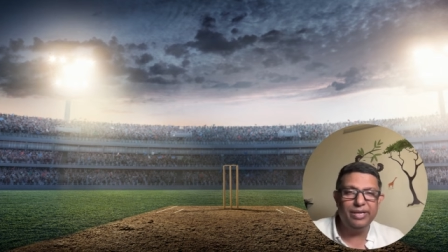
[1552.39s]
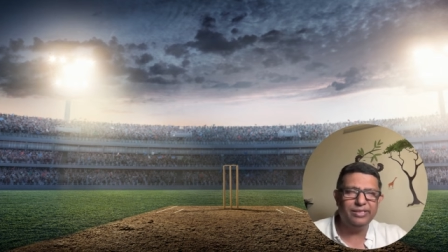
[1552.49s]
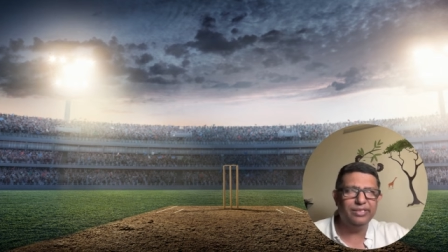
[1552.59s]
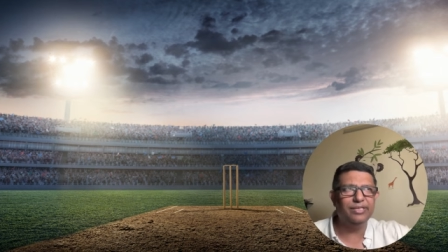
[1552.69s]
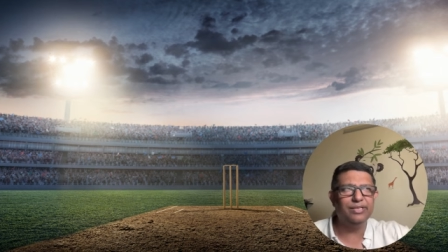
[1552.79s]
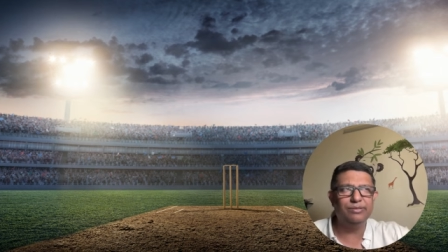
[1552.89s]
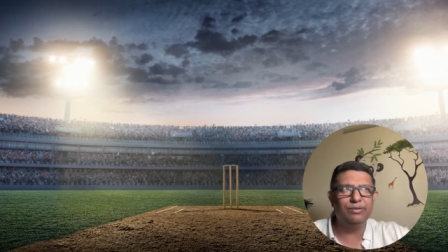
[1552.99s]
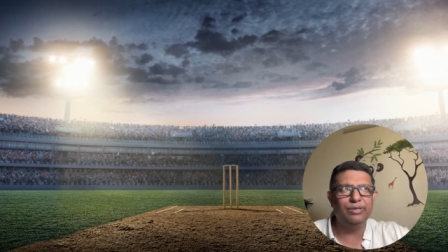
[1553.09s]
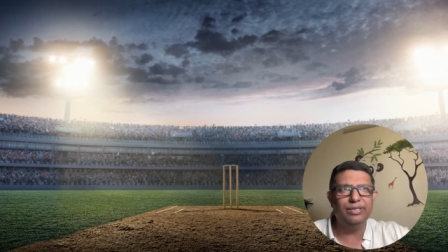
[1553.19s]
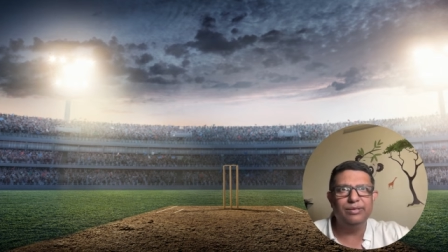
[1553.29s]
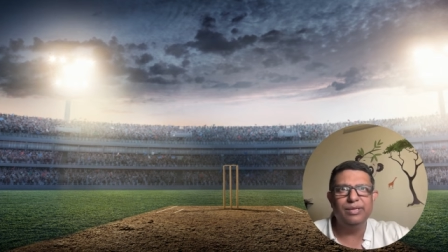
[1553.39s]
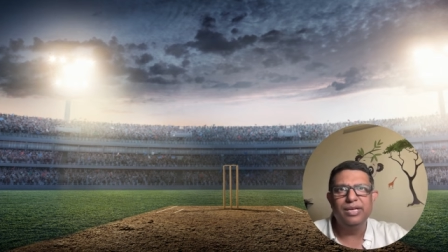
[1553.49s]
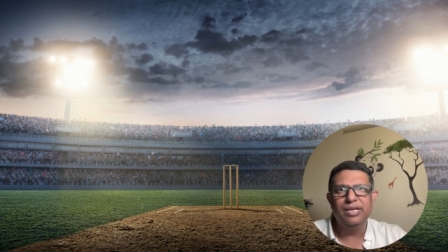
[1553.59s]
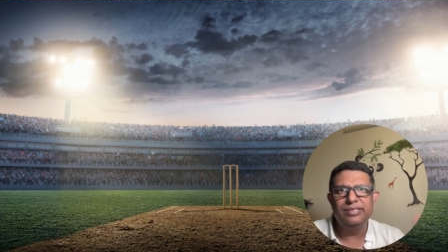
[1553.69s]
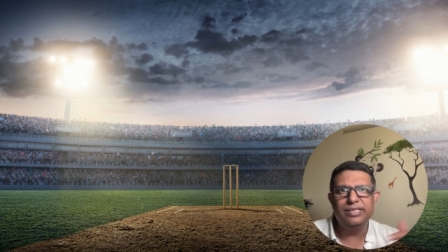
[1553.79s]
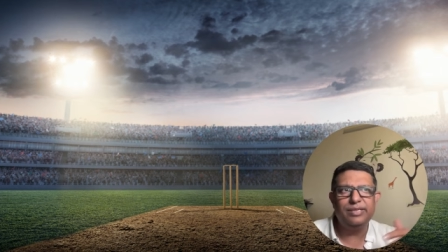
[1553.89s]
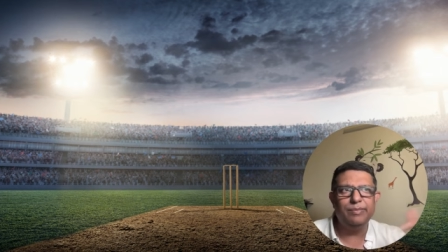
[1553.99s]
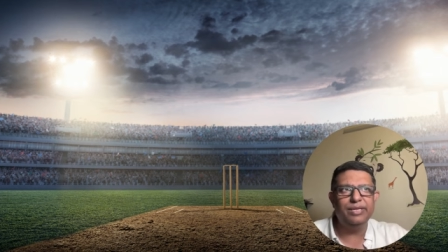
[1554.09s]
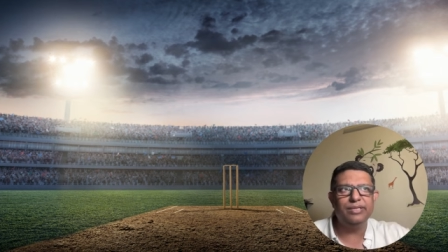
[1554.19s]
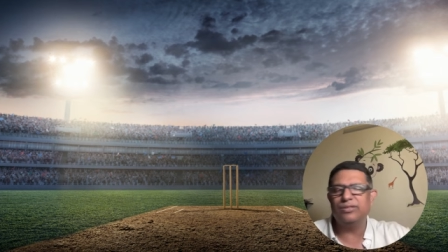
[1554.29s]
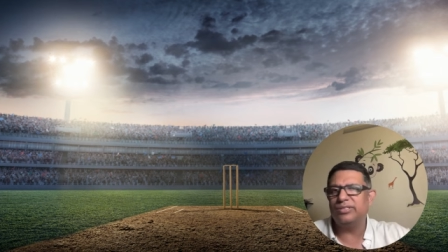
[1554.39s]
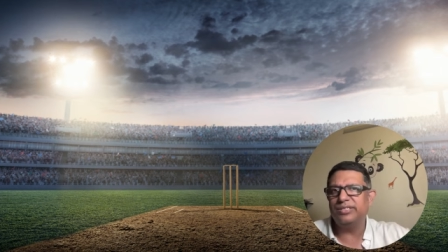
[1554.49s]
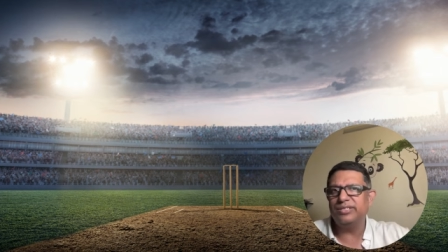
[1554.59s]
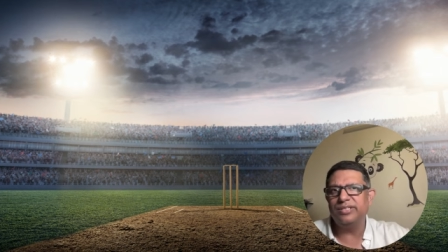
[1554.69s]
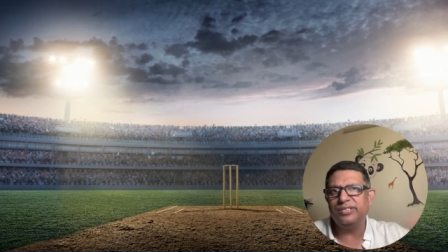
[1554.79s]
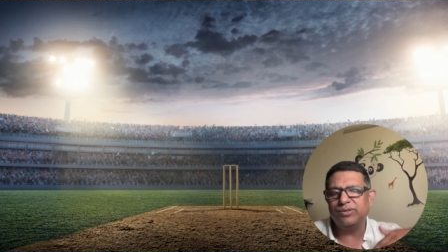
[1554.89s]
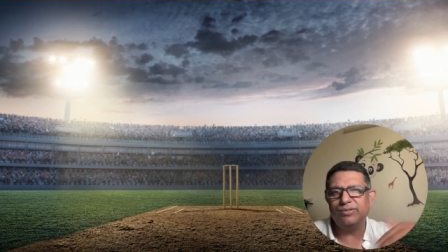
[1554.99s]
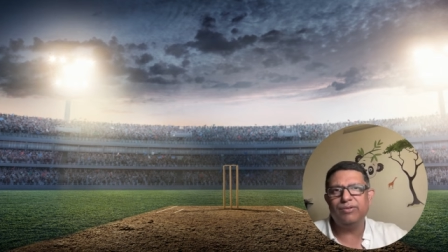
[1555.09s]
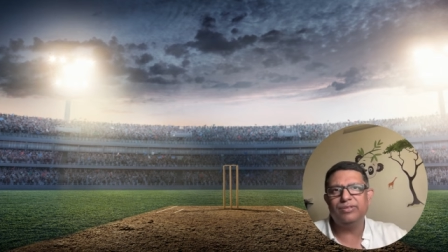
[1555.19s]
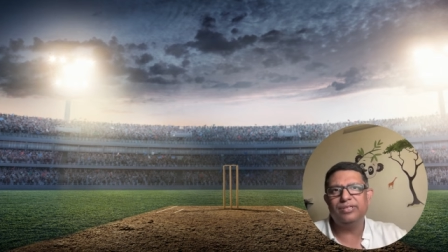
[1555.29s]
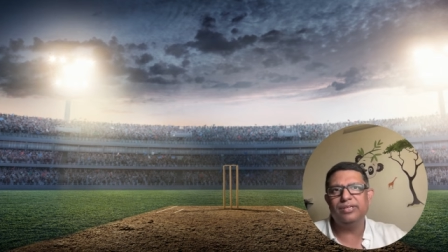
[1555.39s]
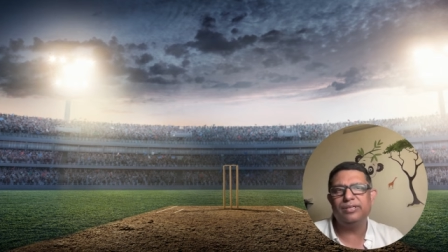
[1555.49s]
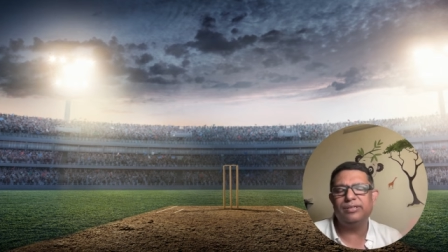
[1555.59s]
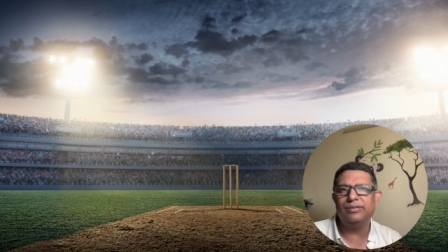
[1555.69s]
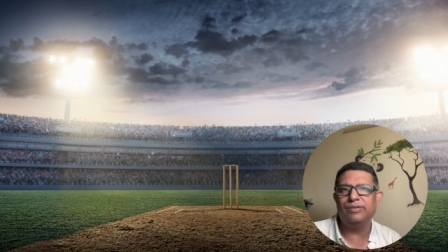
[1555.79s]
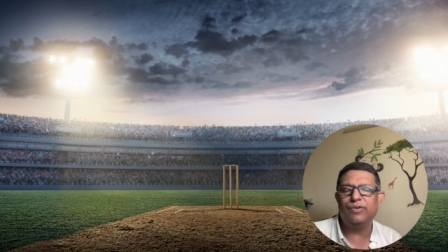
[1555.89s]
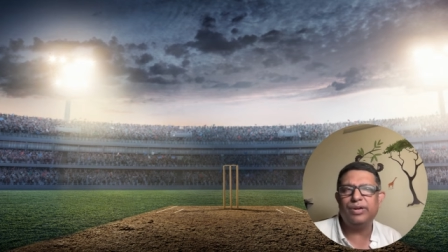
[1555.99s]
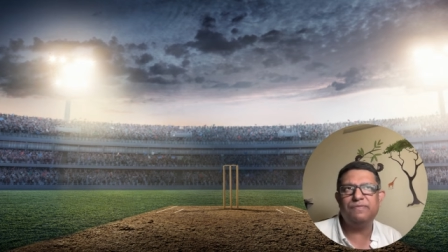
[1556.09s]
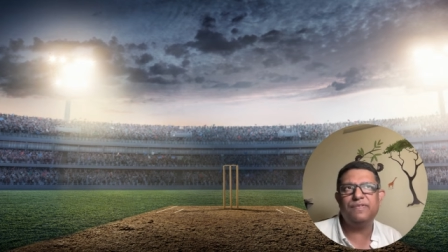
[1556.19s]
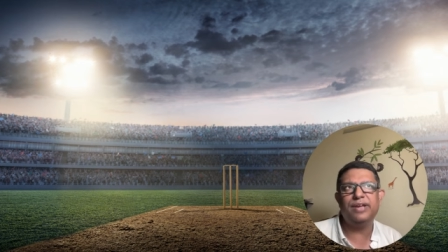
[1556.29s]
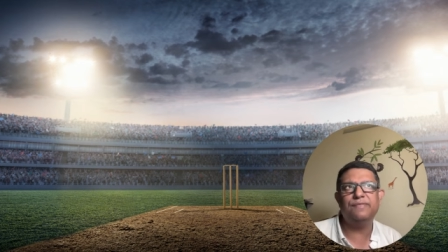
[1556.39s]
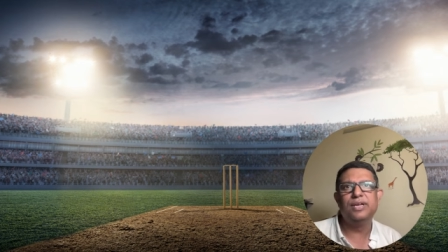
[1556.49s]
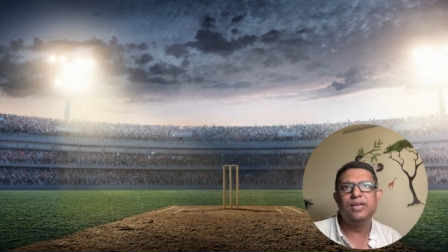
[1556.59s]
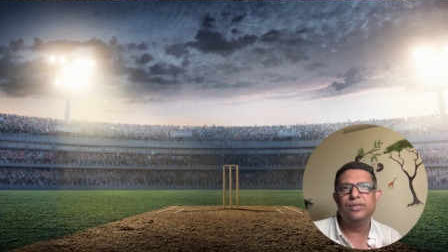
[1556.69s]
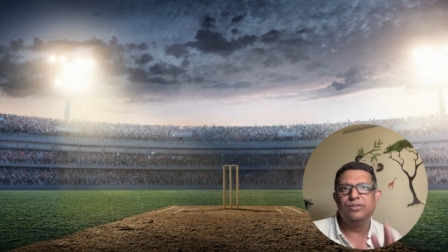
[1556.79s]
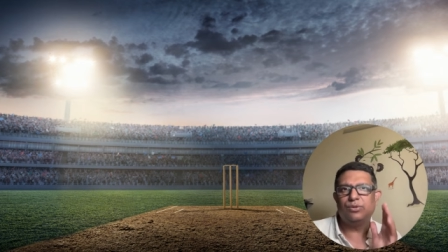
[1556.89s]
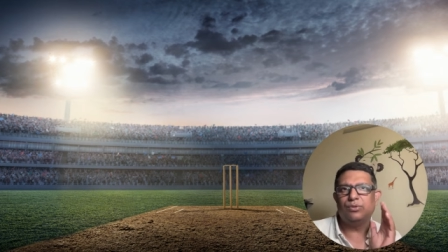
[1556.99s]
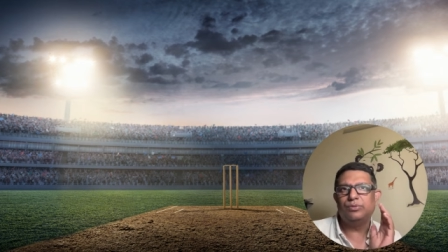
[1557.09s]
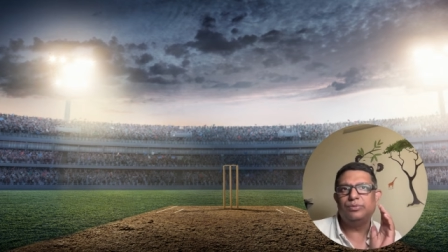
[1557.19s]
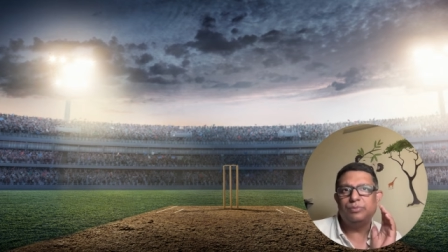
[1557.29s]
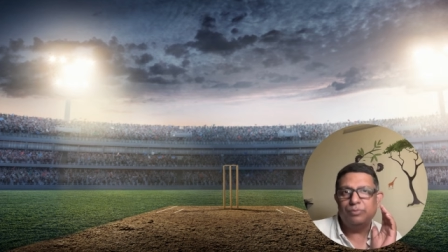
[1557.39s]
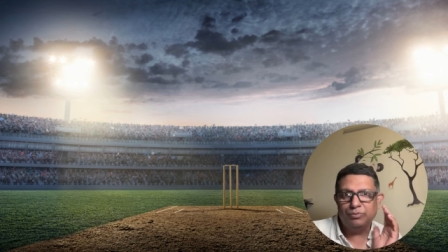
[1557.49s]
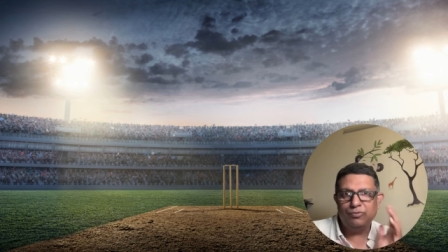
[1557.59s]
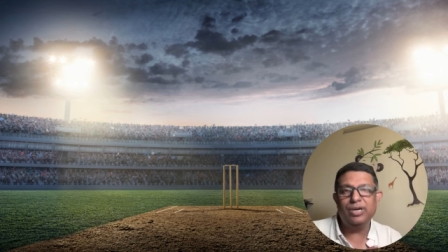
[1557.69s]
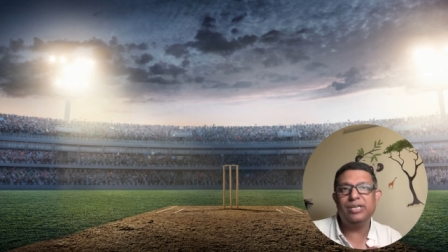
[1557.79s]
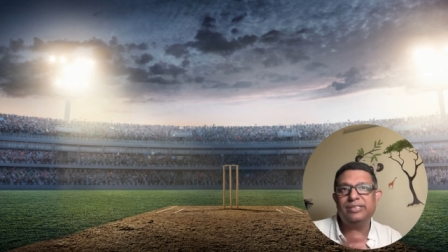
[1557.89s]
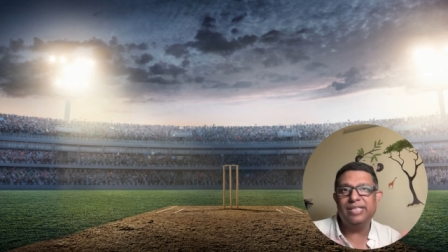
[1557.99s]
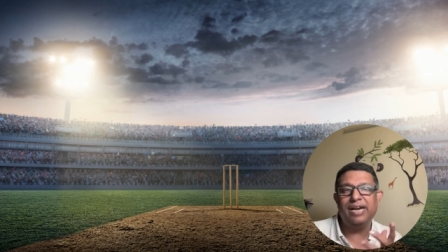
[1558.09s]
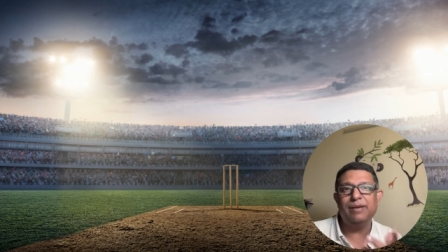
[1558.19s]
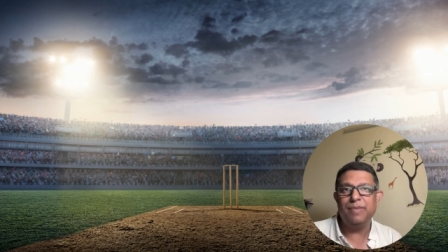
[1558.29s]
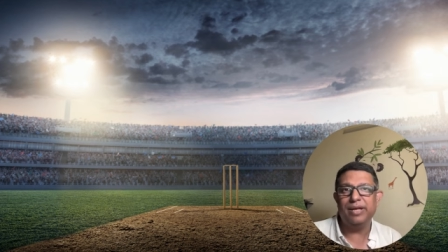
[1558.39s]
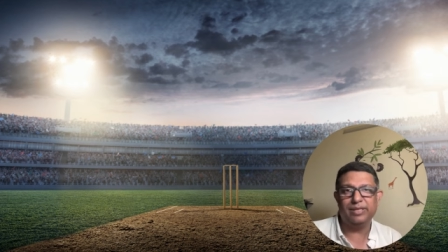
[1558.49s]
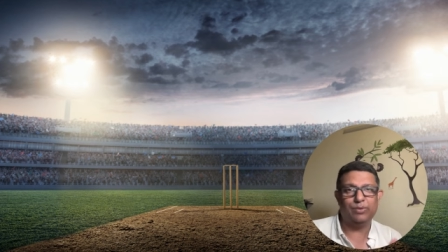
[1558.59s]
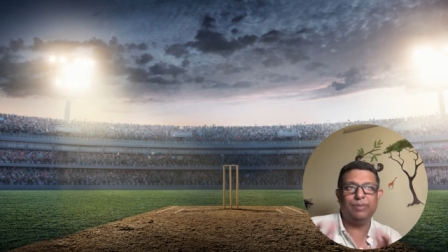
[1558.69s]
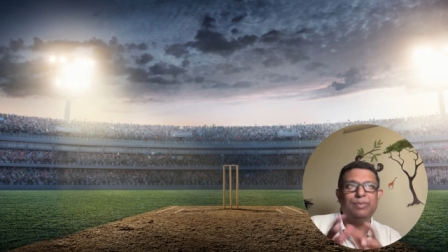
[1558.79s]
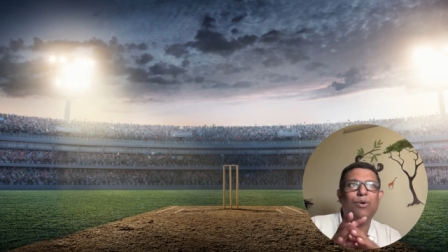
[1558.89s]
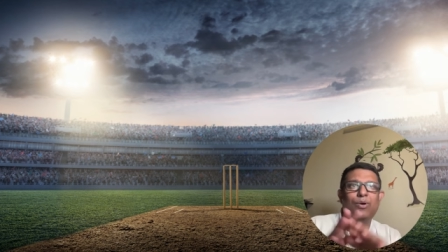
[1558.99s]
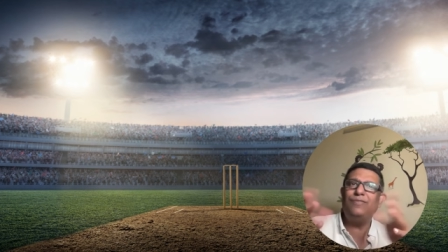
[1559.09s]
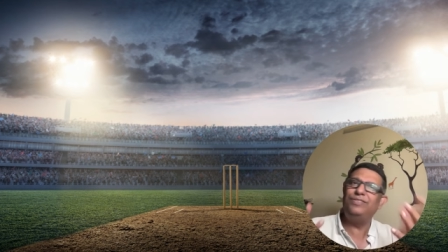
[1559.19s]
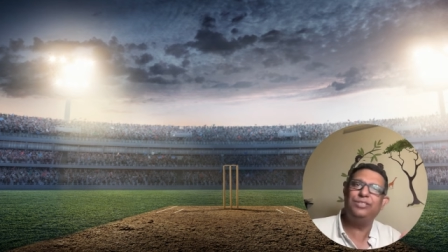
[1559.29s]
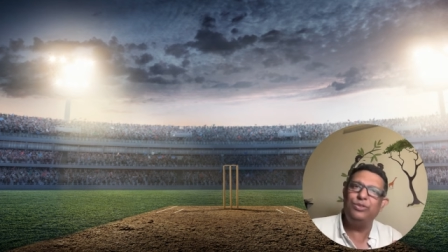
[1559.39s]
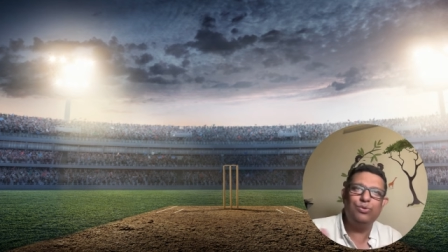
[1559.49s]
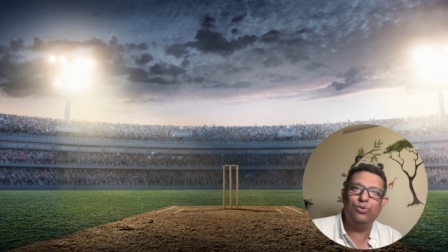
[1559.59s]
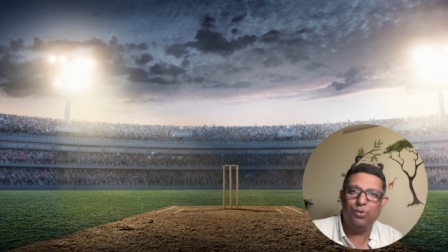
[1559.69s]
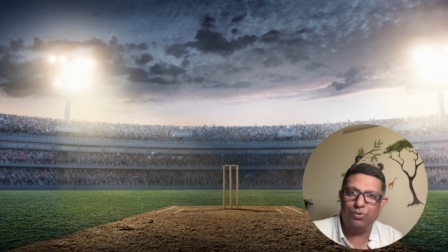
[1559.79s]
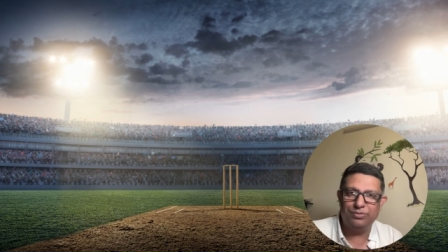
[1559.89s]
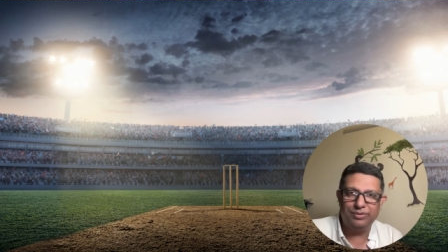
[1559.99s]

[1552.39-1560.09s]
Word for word: I think they're only 60 meters or 66 on, on the, on the 45 so work that math out. I mean, all of this you know.